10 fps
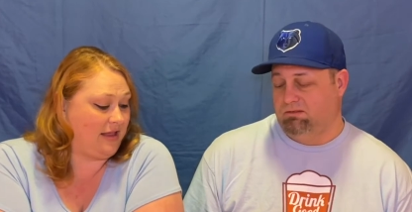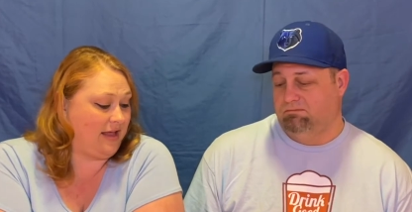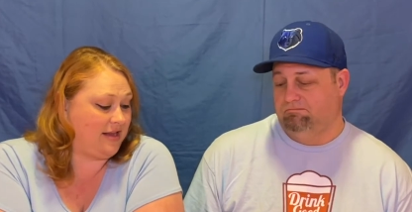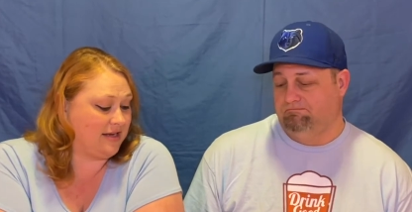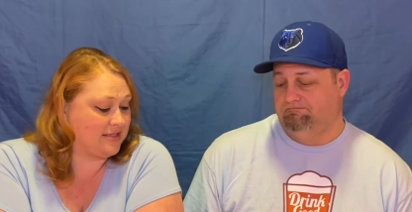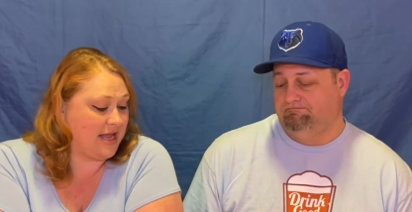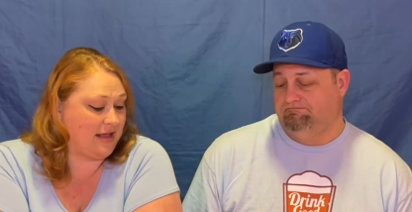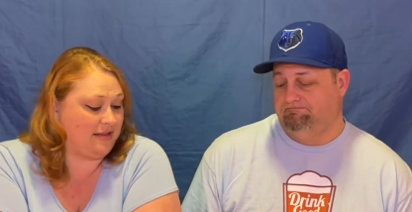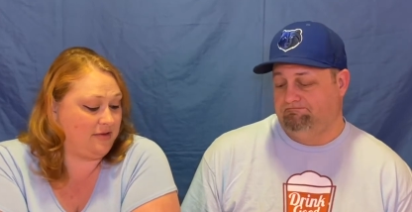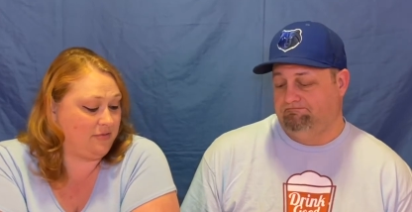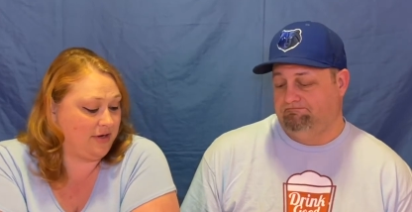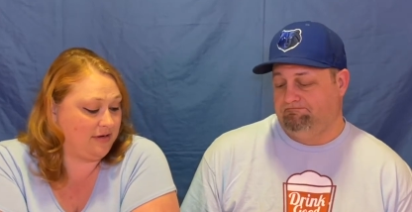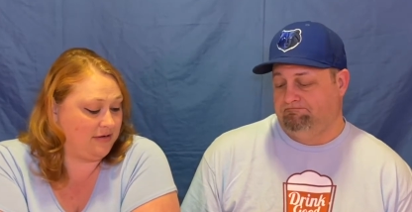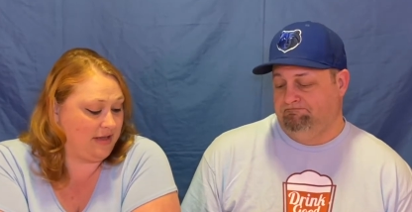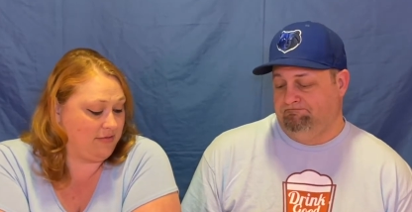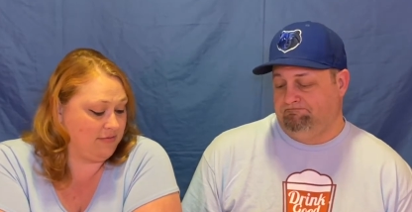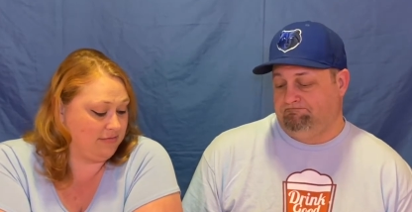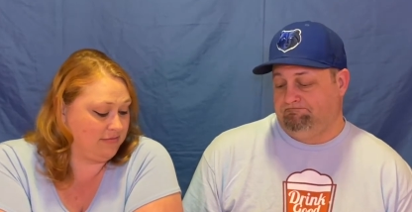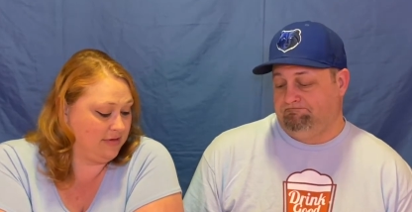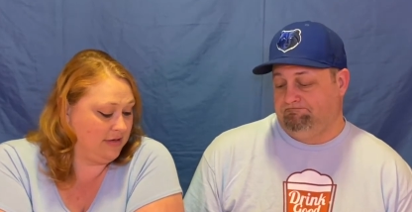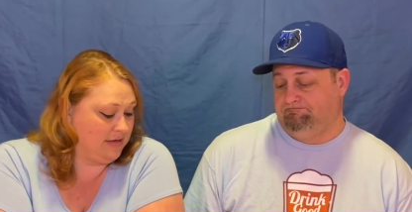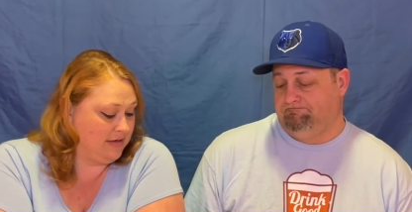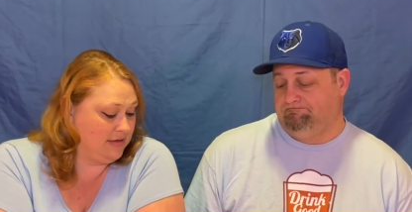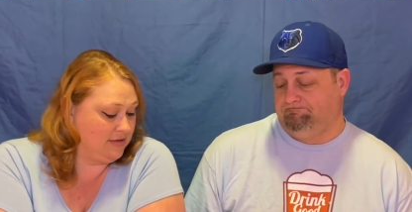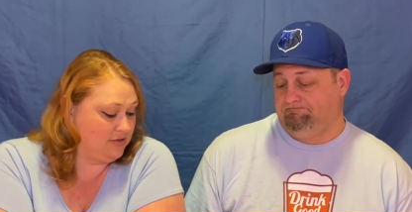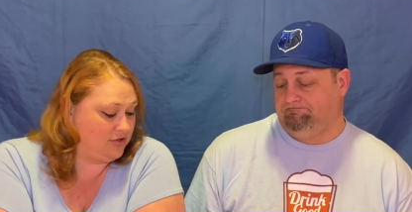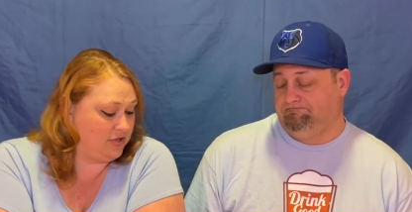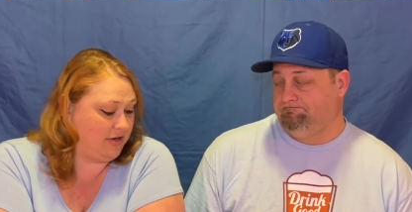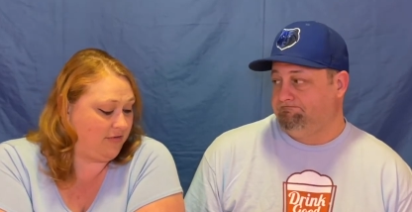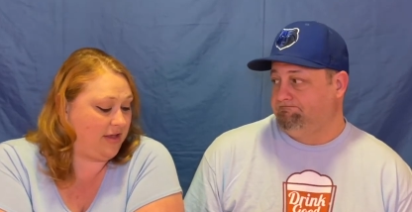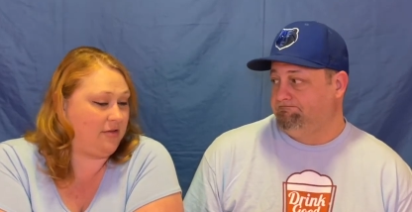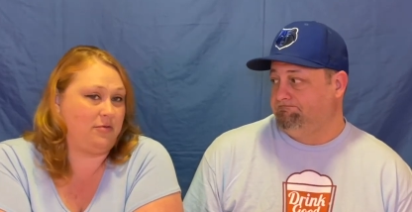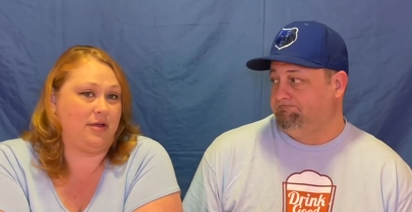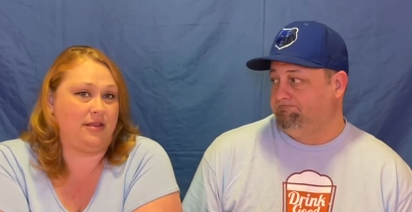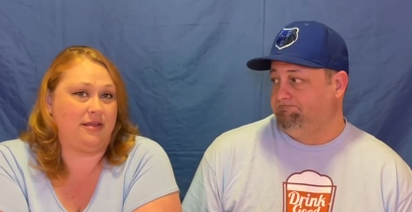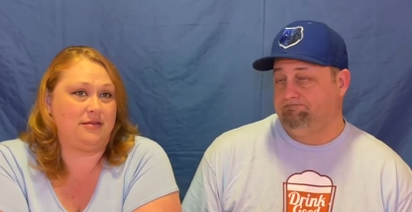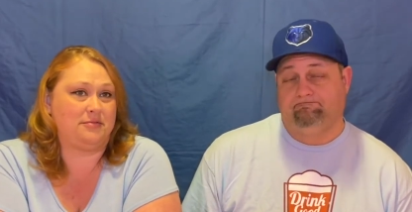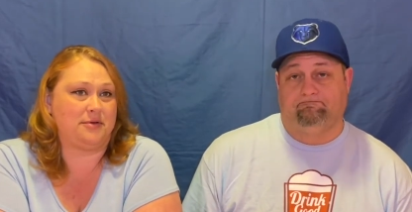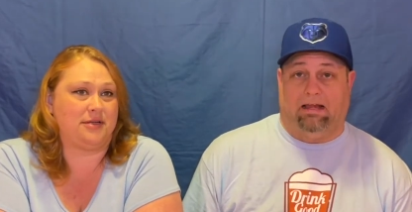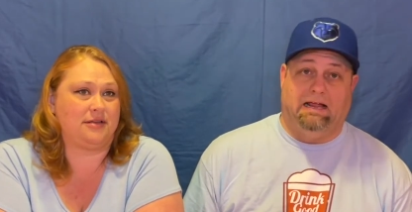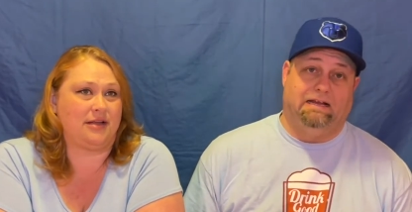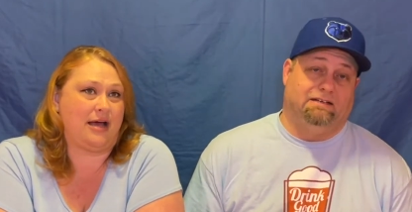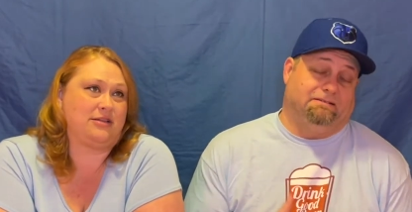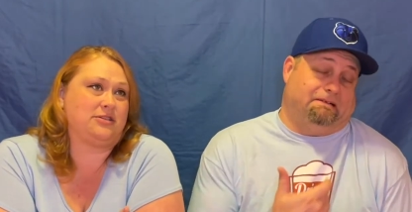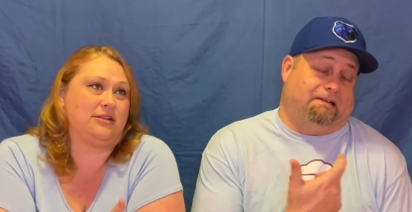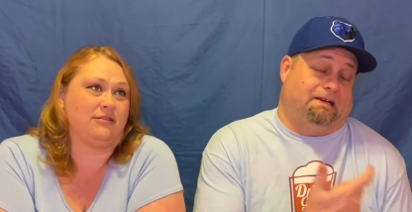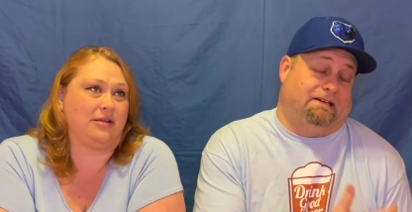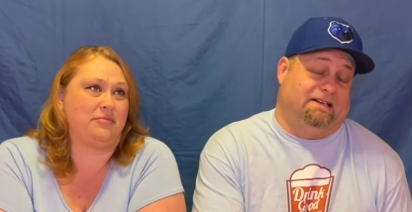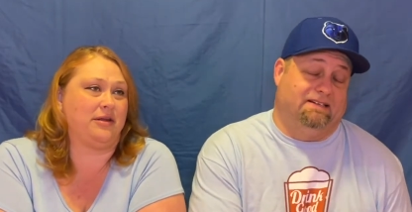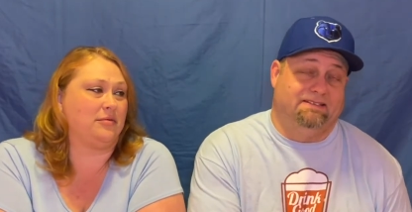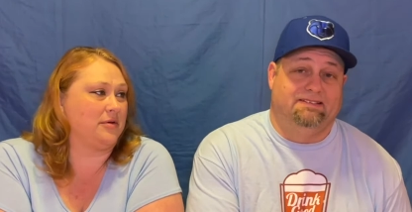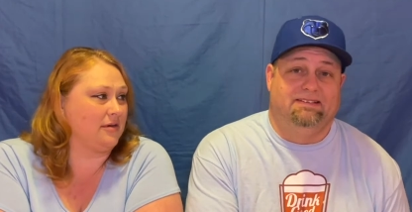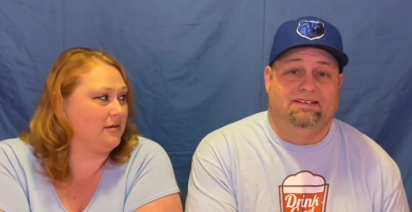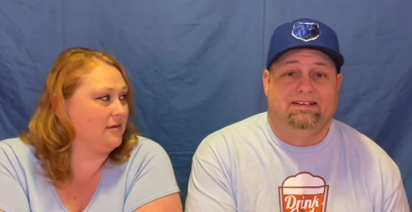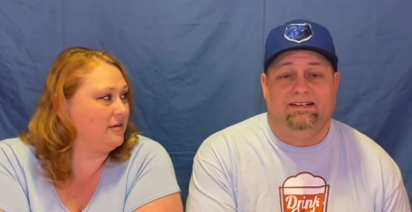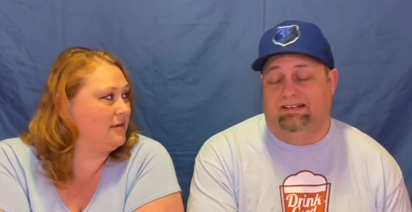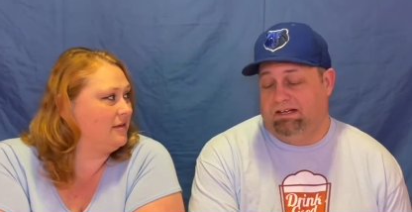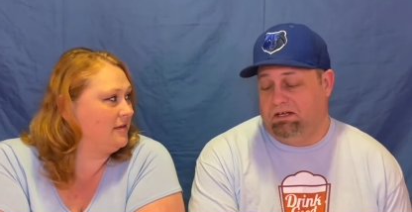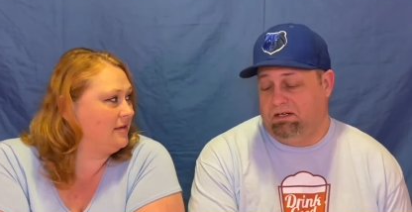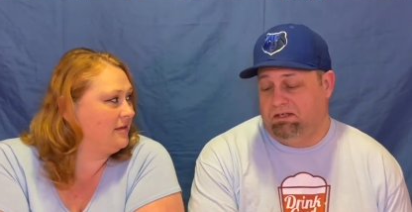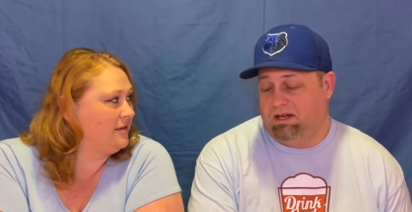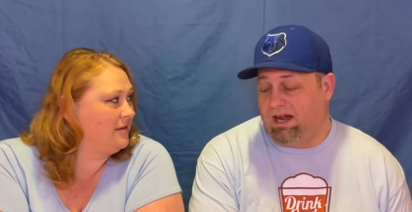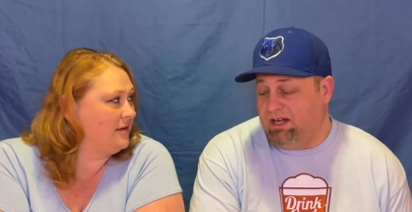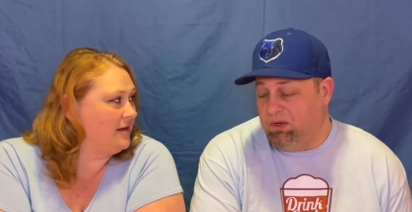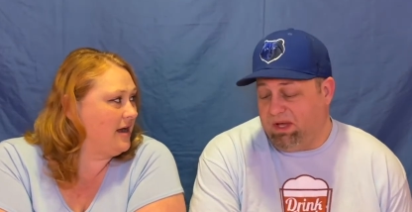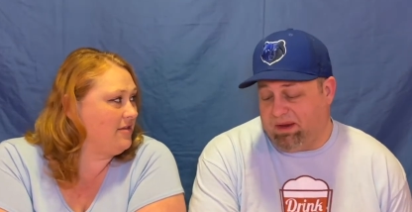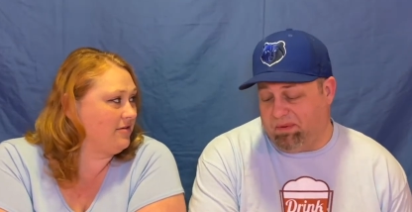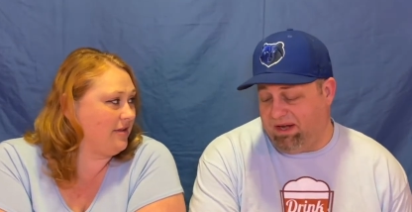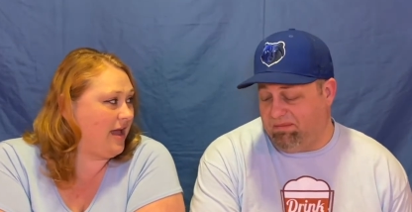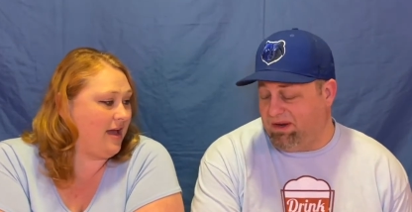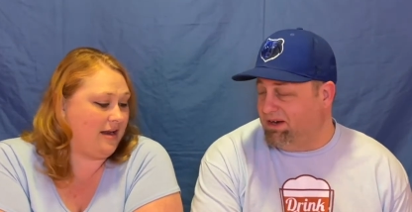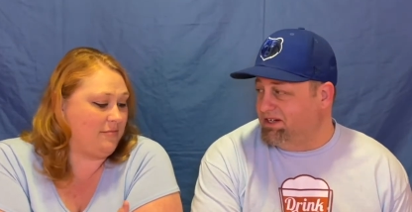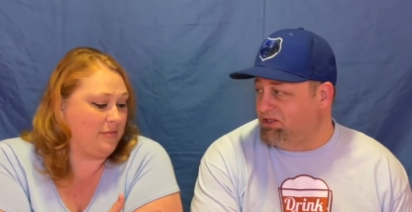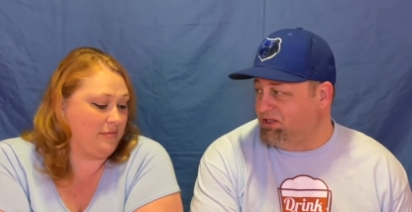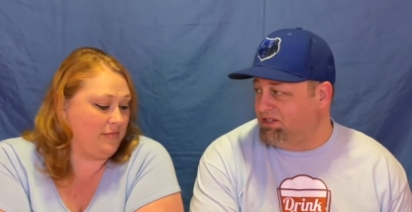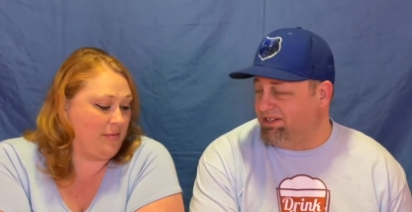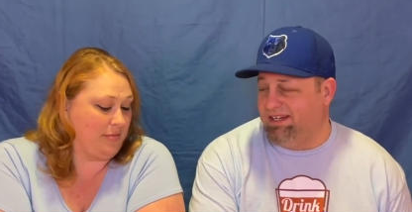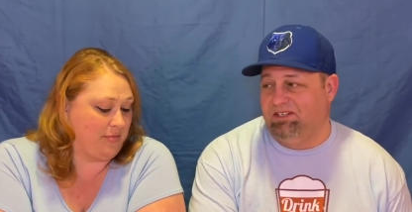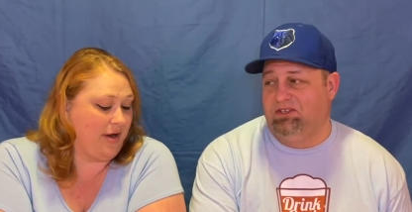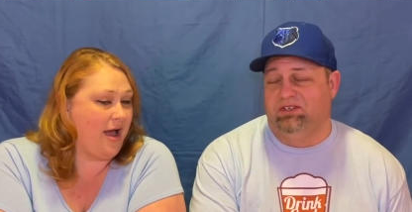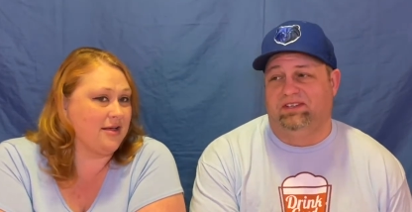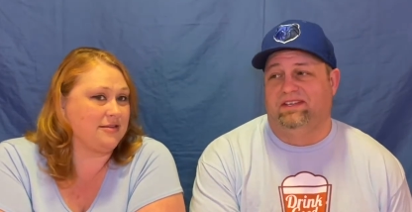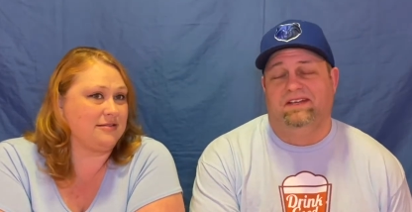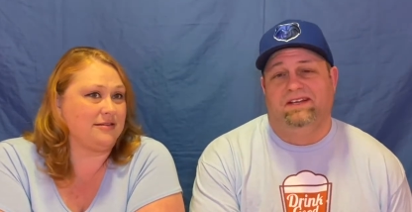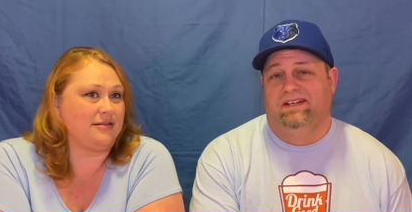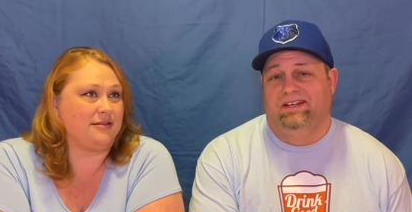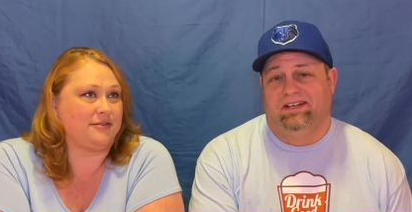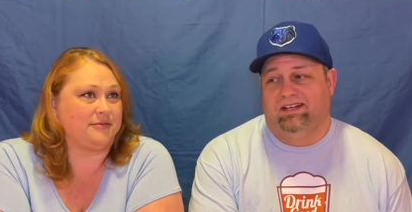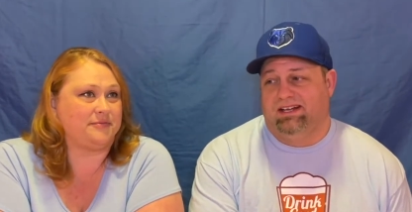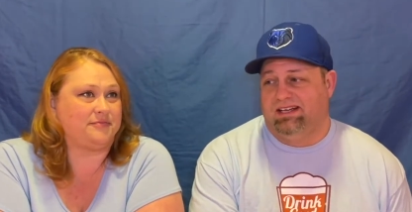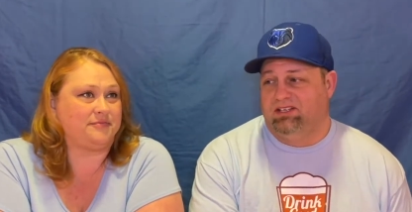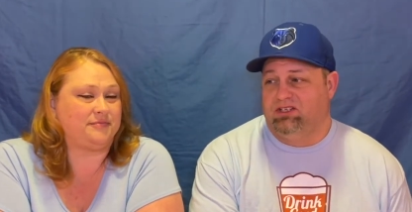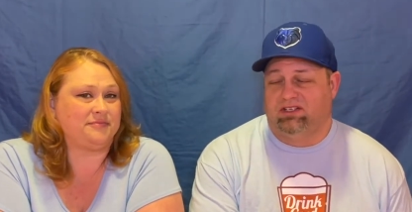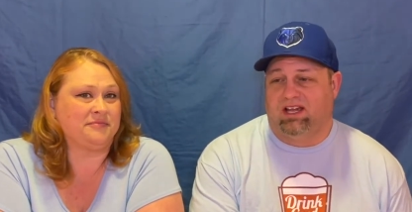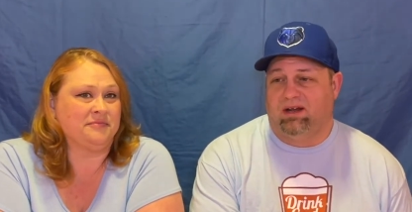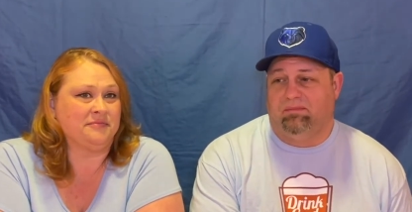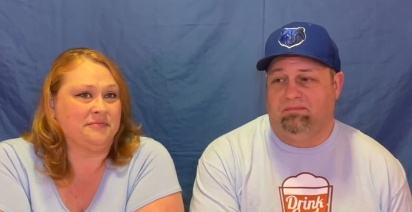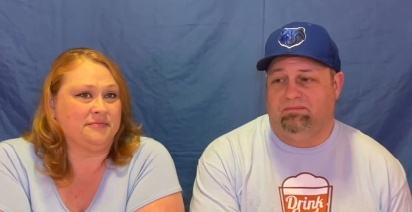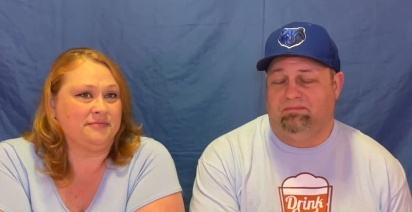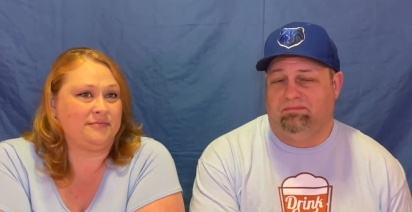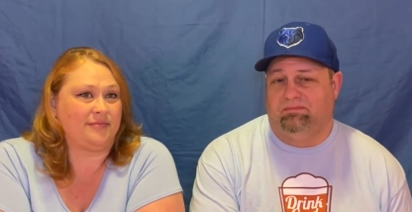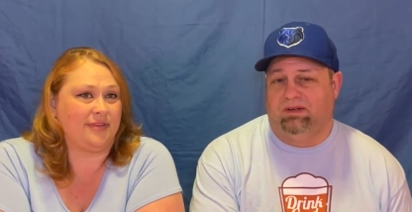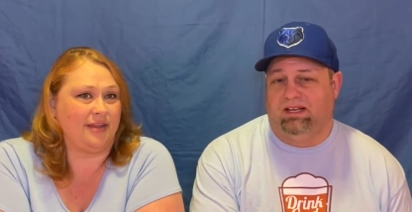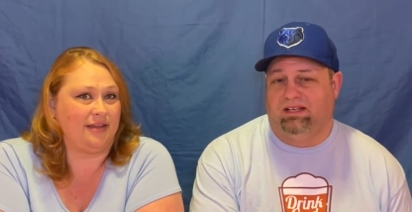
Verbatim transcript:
Speaker 1: hit exactly what they should have hit with it, but I, I just don't like peanut butter.
Speaker 2: Yeah, I do Other like peanut butter. I'm it's just I'm it's just like it's just kind of like